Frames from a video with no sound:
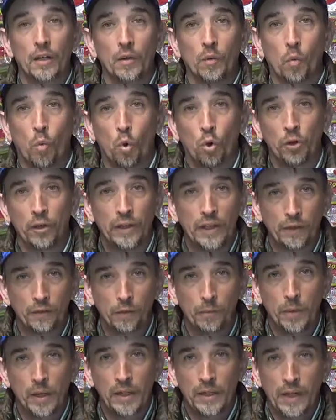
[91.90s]
warning
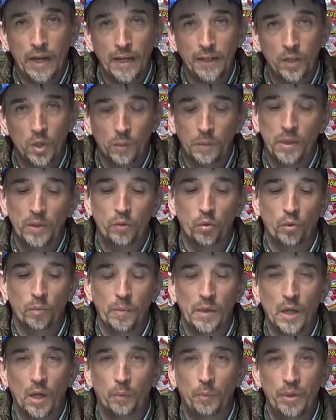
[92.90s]
everybody, hey, don't mess with
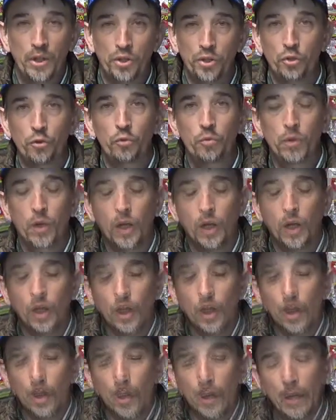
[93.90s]
me, I'll pinch you.
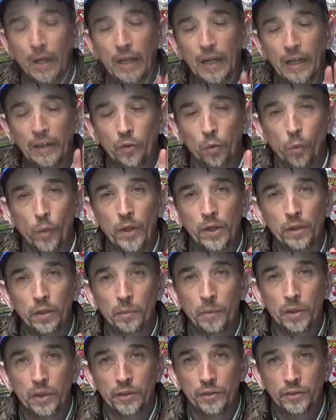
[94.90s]
In the winter
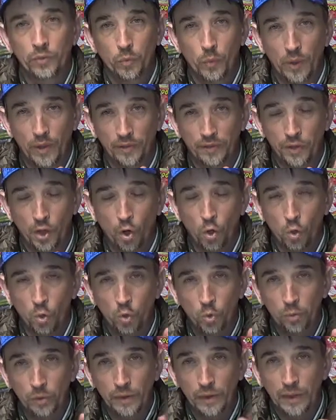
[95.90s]
months, when it's
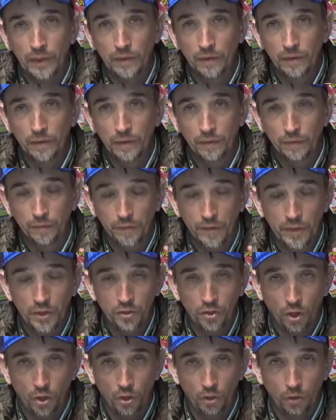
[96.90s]
cold and the fish
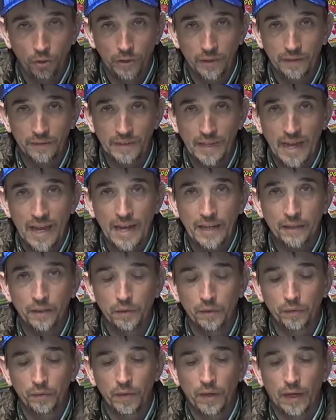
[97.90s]
aren't as
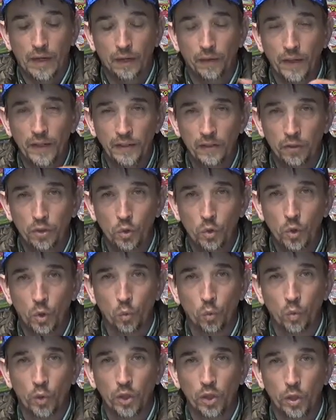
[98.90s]
active, I like to do a
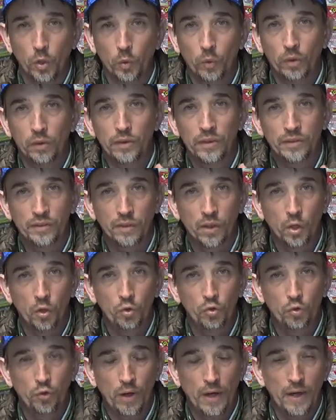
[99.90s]
really, really slow
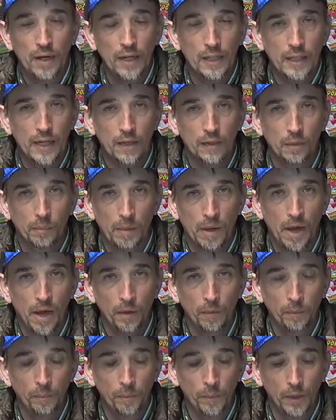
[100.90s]
drag on the
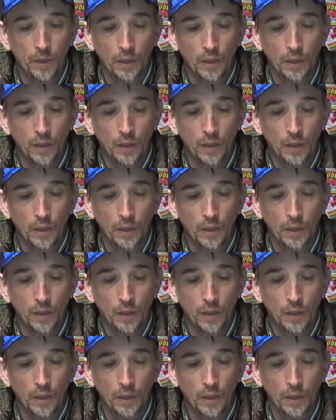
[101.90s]
bottom.